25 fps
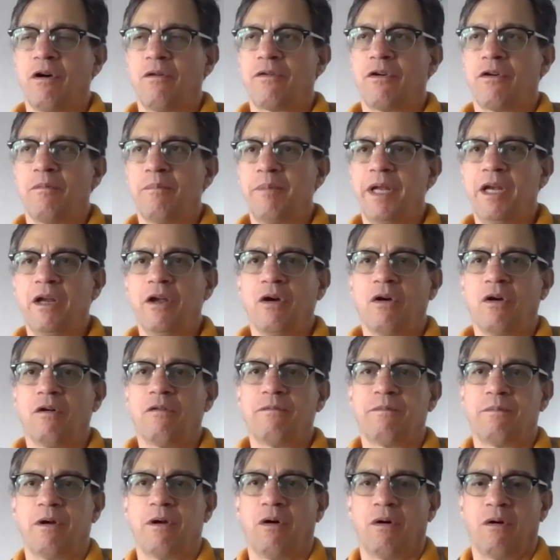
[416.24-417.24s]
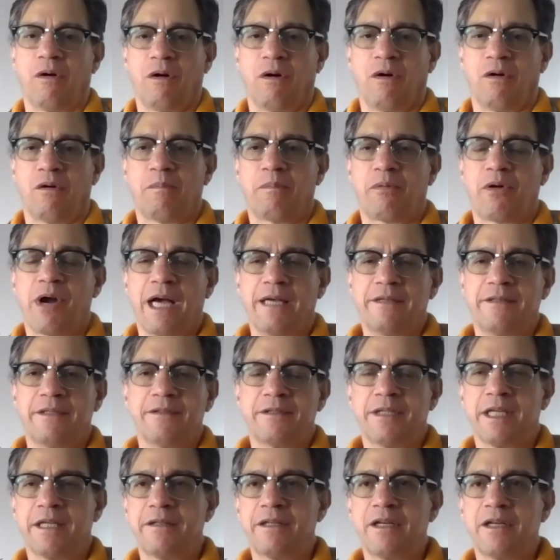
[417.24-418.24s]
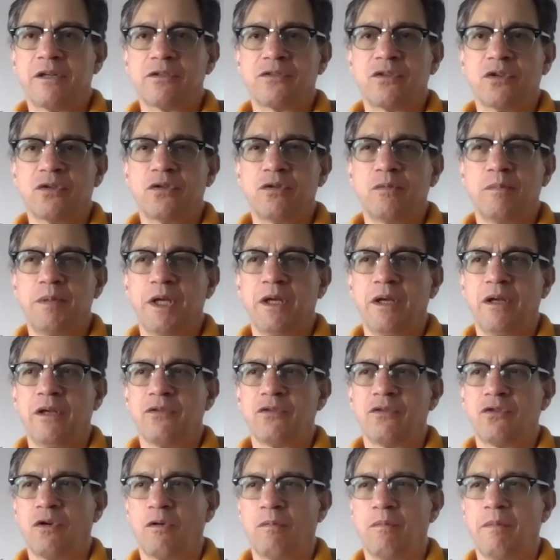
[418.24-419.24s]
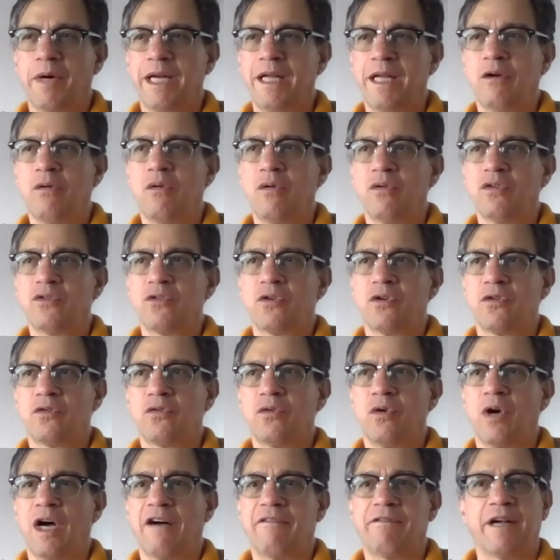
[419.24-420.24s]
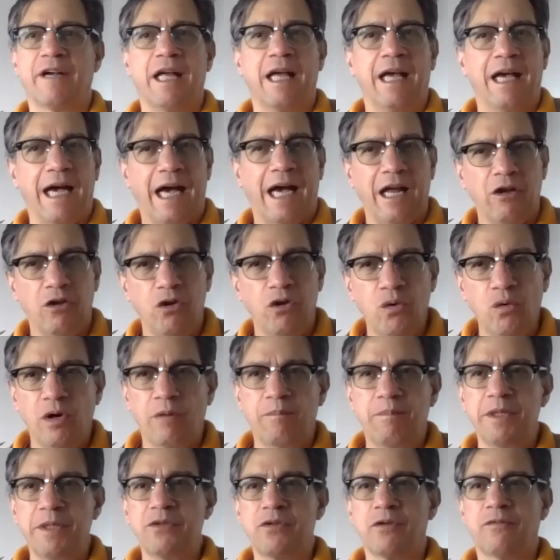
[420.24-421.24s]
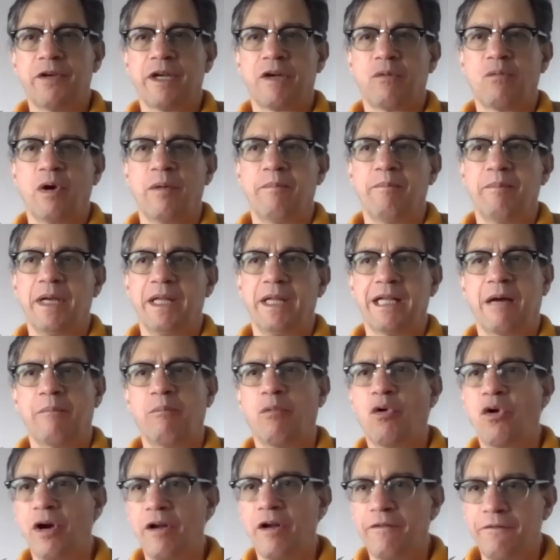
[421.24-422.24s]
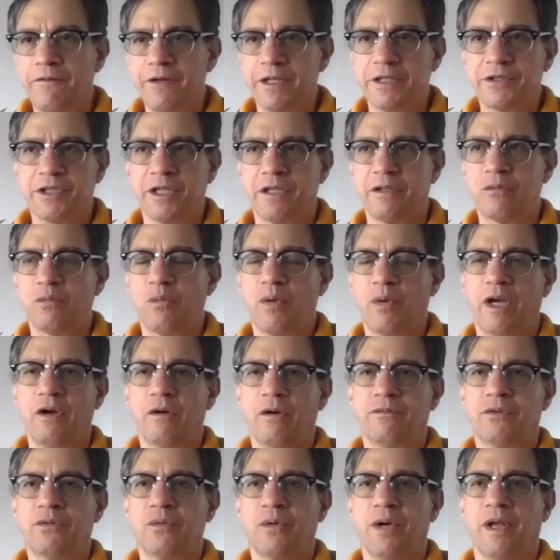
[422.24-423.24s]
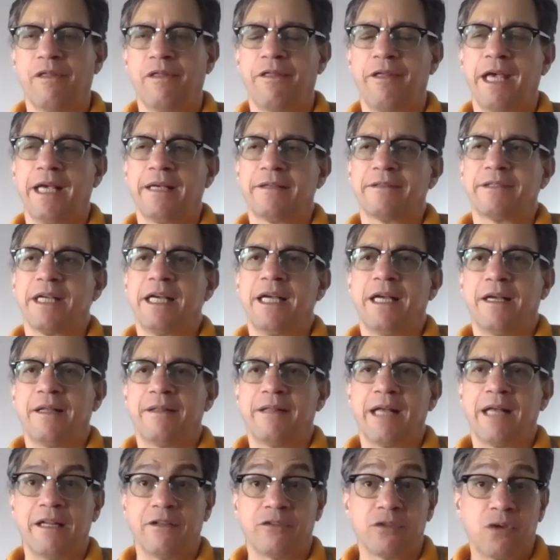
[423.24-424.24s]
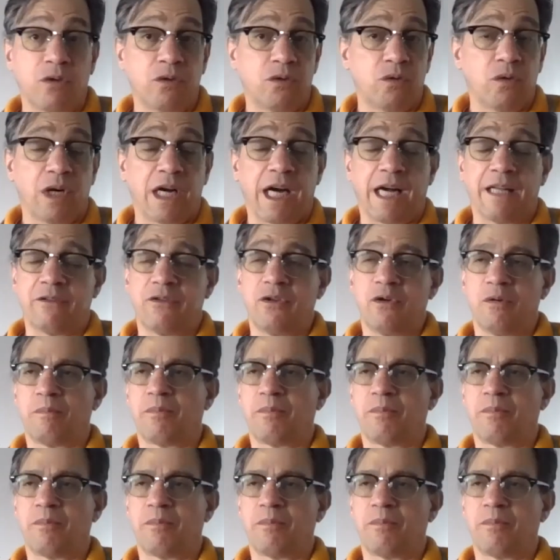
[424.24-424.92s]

competing on price is that there's going to be somebody who's going to have a newer piece of equipment, a more efficient way of doing things that is going to cut your